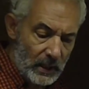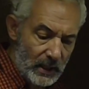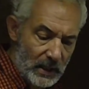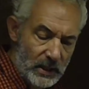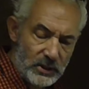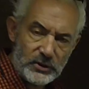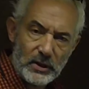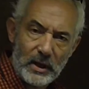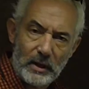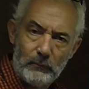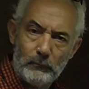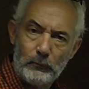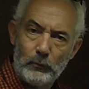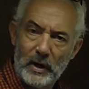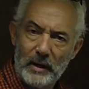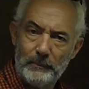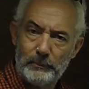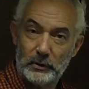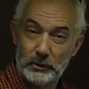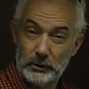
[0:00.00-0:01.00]
Is that
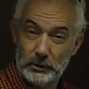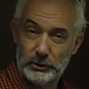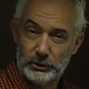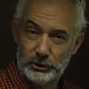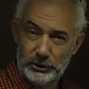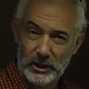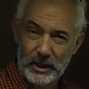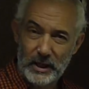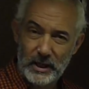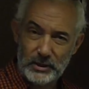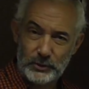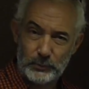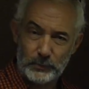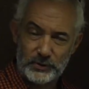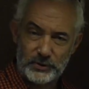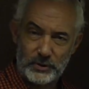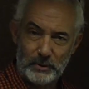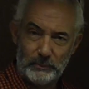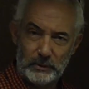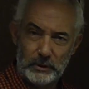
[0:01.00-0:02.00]
RAP shared
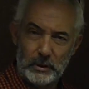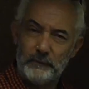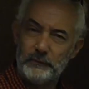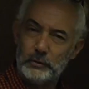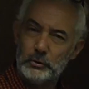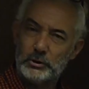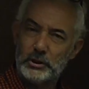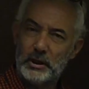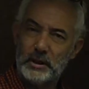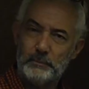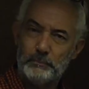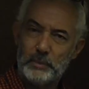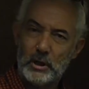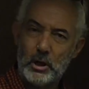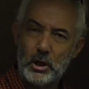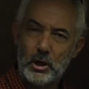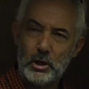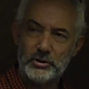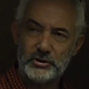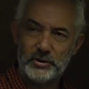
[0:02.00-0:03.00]
with somebody? Have you shared
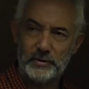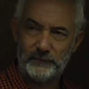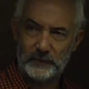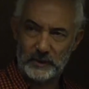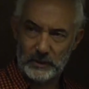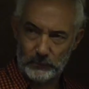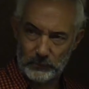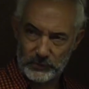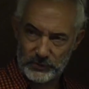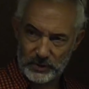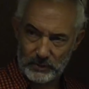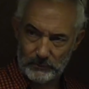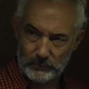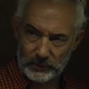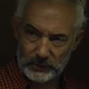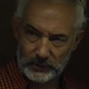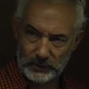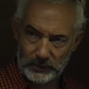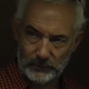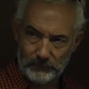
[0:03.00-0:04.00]
part of it with
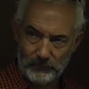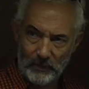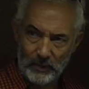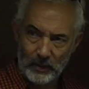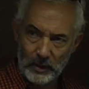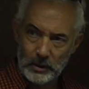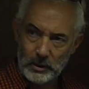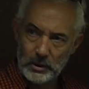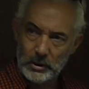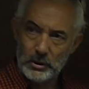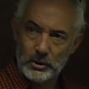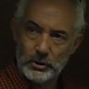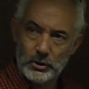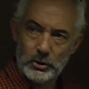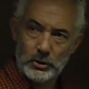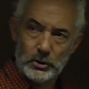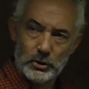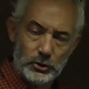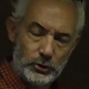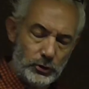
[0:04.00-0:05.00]
somebody?
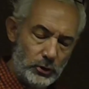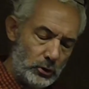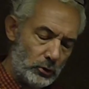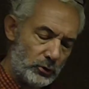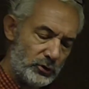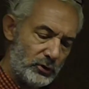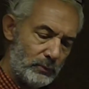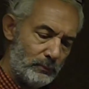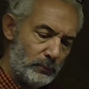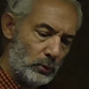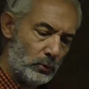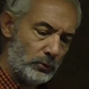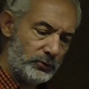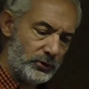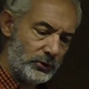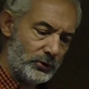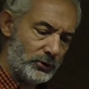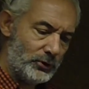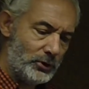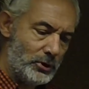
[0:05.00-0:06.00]
Do your
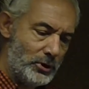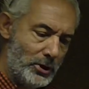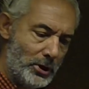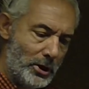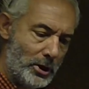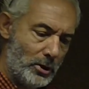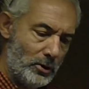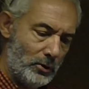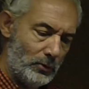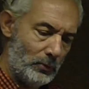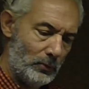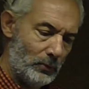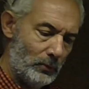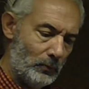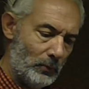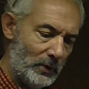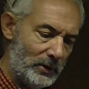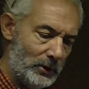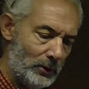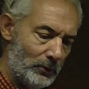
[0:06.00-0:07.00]
supporters know
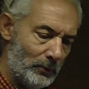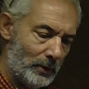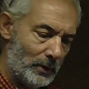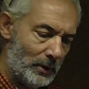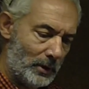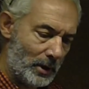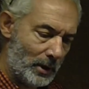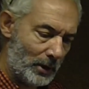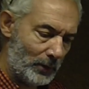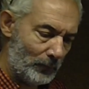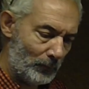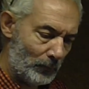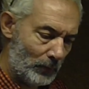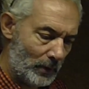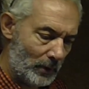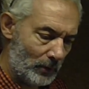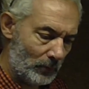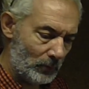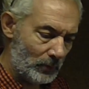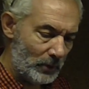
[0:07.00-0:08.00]
when you are
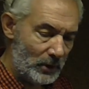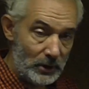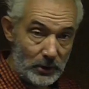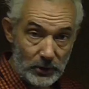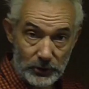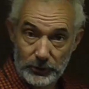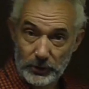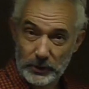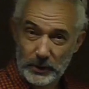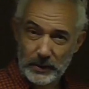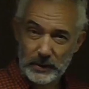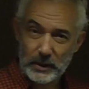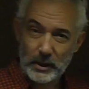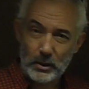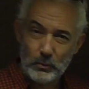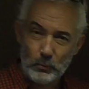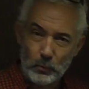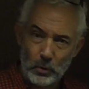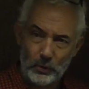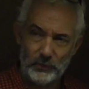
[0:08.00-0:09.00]
unwell? Do they
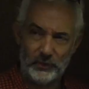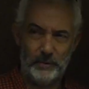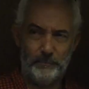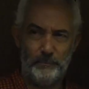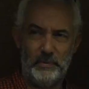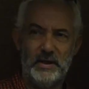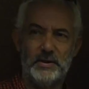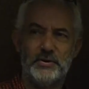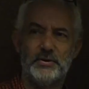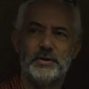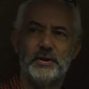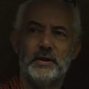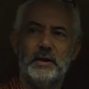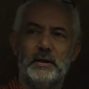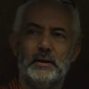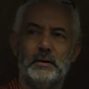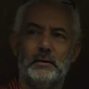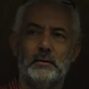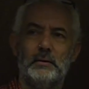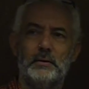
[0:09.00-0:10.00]
know what the best
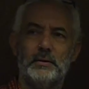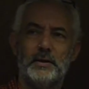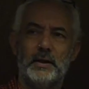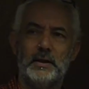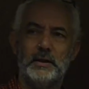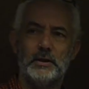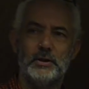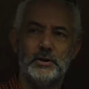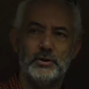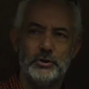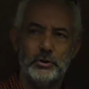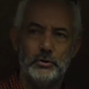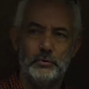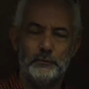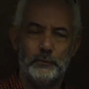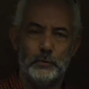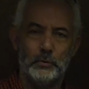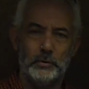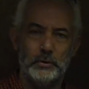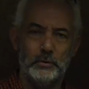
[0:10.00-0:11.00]
thing they can do
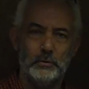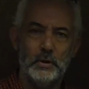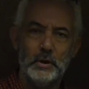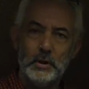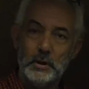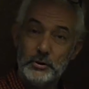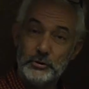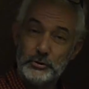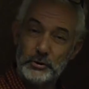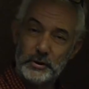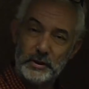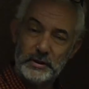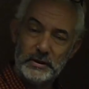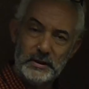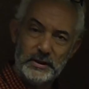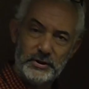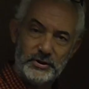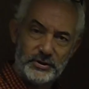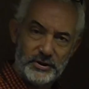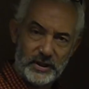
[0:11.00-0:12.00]
for you? Do they
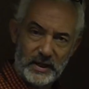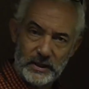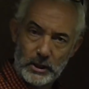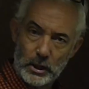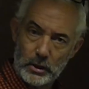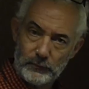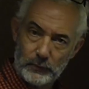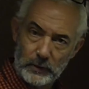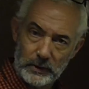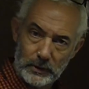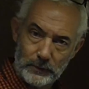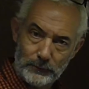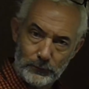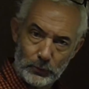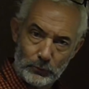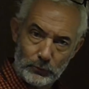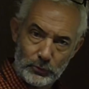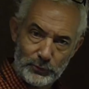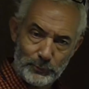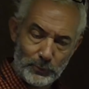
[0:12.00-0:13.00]
need to take over any of
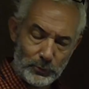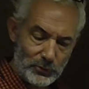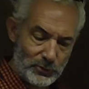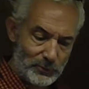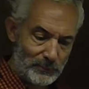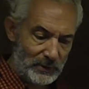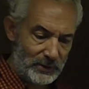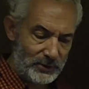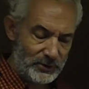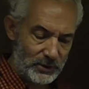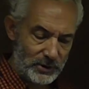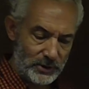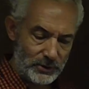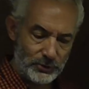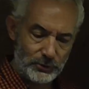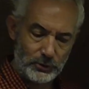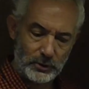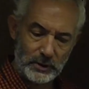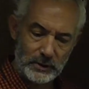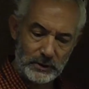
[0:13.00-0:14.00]
your responsibilities?
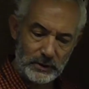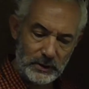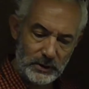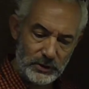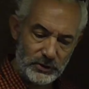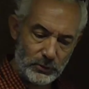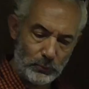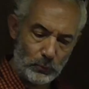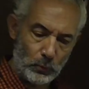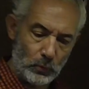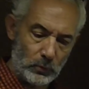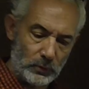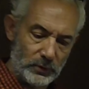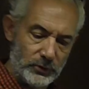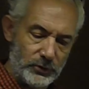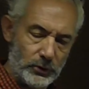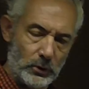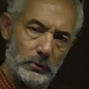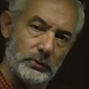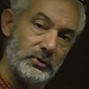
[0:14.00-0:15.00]
Do they need to walk the
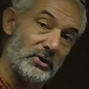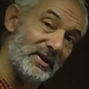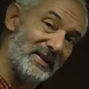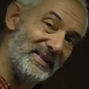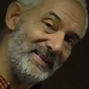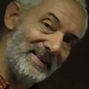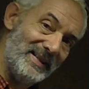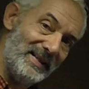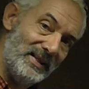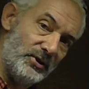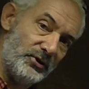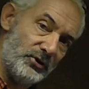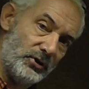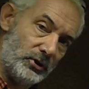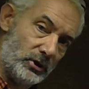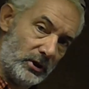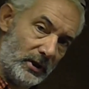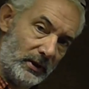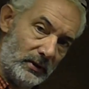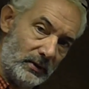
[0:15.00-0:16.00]
dog? Do they need to
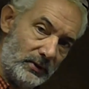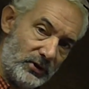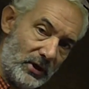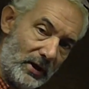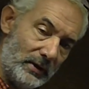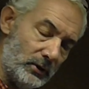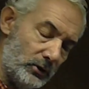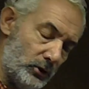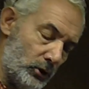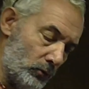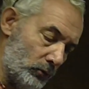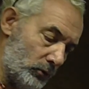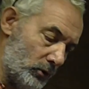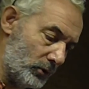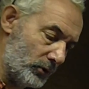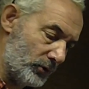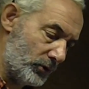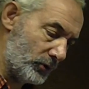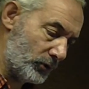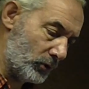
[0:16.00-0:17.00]
take the
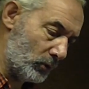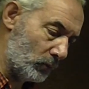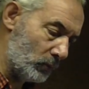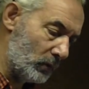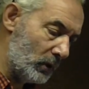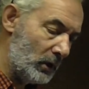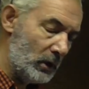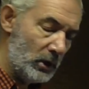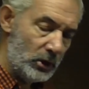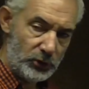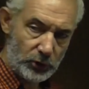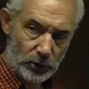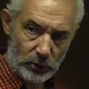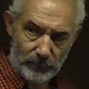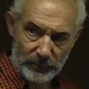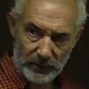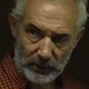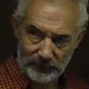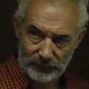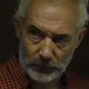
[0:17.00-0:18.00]
children to school? Do a
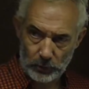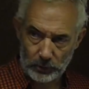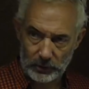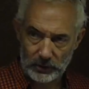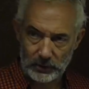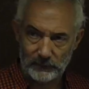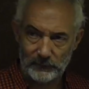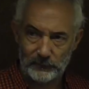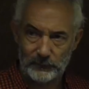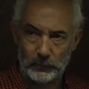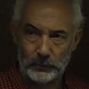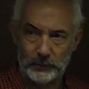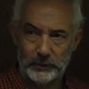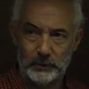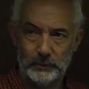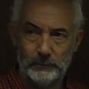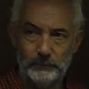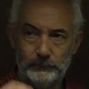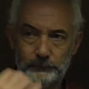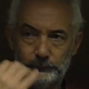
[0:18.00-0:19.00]
bit of cooking for
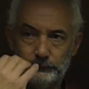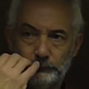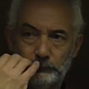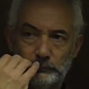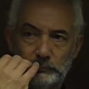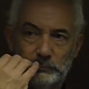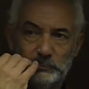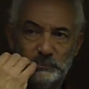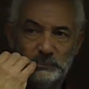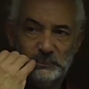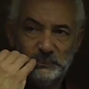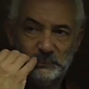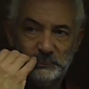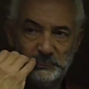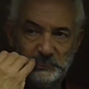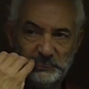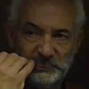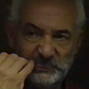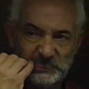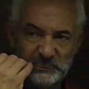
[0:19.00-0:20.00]
you?
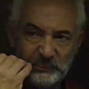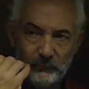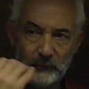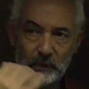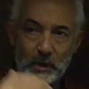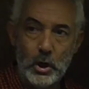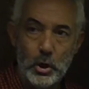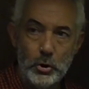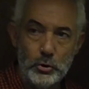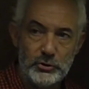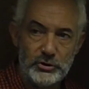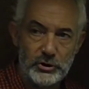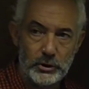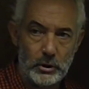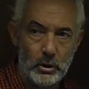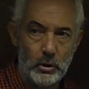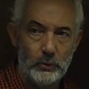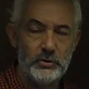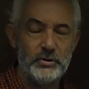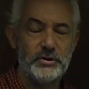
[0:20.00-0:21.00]
Who to
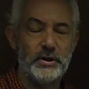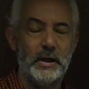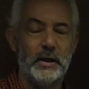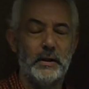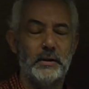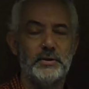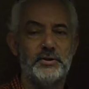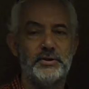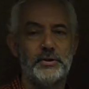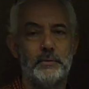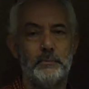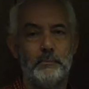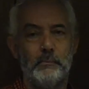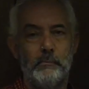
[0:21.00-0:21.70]
contact?